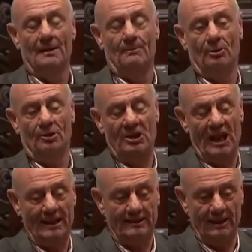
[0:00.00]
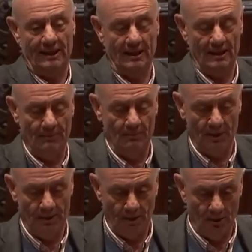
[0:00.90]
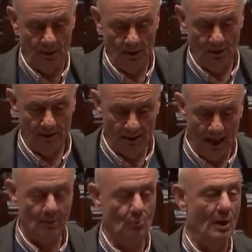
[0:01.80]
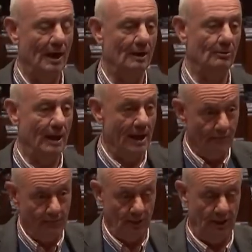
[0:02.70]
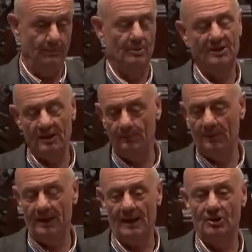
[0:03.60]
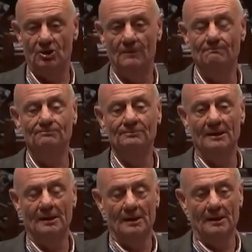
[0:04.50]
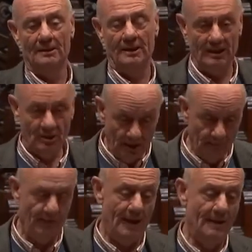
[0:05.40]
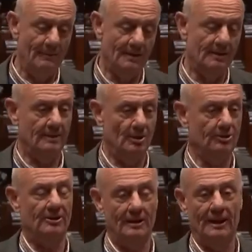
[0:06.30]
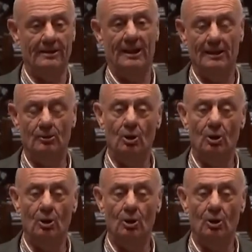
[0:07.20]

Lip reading: protecting them with a dug well around for any precipitation, teaching farmers not to let their